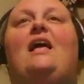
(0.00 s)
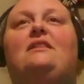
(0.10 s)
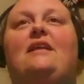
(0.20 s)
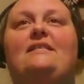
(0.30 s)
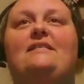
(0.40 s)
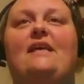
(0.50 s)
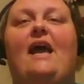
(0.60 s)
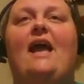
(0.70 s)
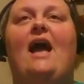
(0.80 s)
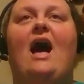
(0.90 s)
Let's
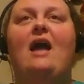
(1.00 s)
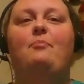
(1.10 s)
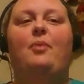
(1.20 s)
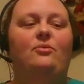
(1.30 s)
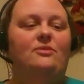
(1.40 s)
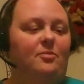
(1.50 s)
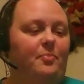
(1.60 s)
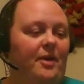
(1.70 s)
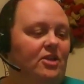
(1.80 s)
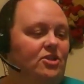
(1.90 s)
say I post a
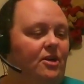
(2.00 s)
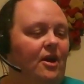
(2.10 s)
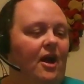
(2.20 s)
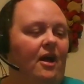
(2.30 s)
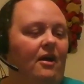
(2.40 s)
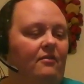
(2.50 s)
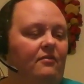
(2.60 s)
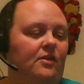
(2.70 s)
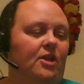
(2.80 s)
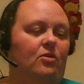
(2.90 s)
picture of
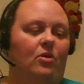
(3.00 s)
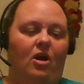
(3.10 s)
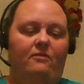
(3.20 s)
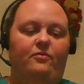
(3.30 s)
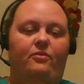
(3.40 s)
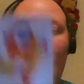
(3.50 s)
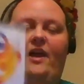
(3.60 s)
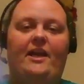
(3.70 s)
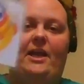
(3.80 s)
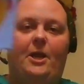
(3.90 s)
little Artful
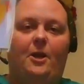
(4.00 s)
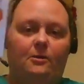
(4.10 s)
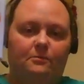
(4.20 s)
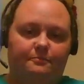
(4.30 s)
Freddy here.